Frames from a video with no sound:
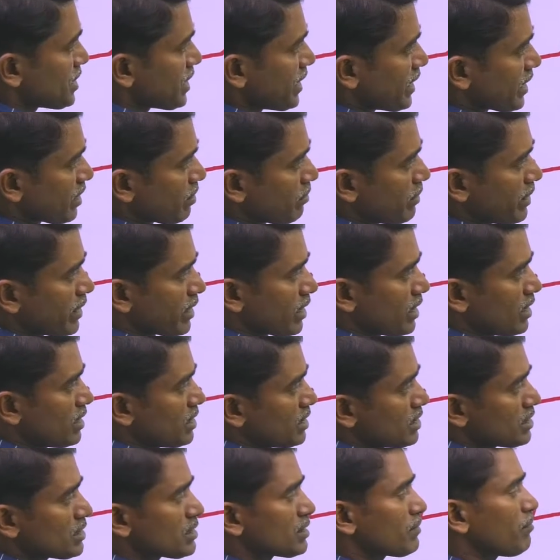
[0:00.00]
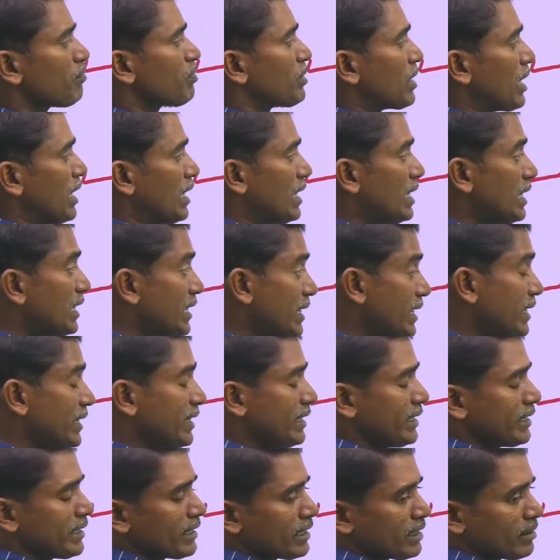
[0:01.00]
genetic material is
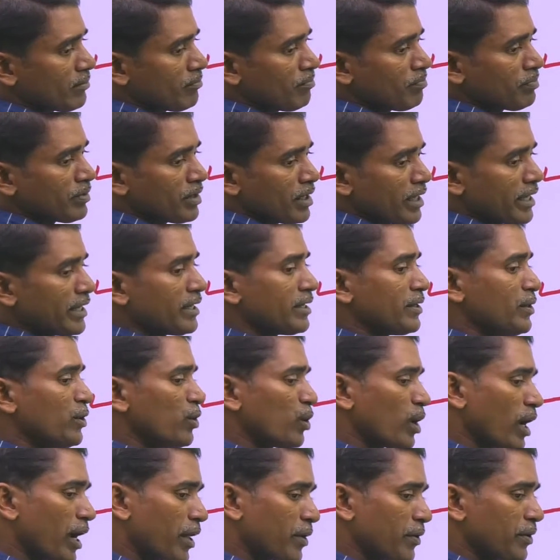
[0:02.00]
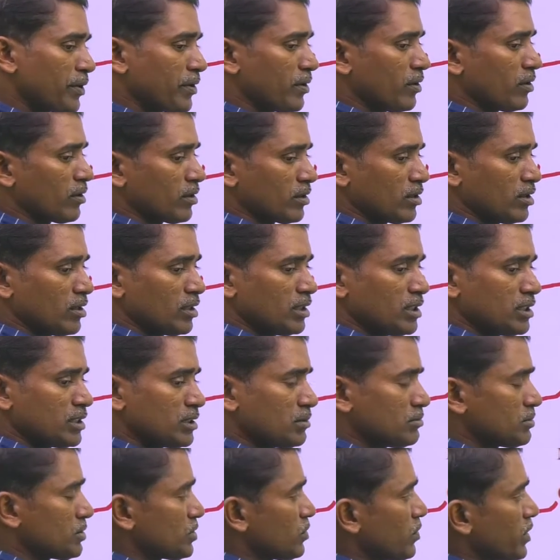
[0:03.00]
linear in eukaryotic
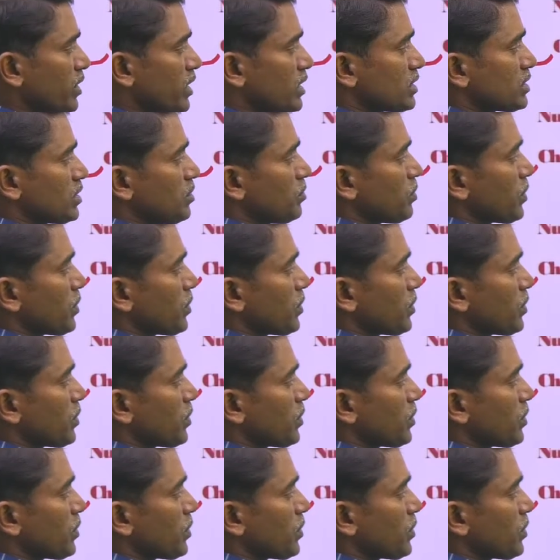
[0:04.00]
organisms, whereas in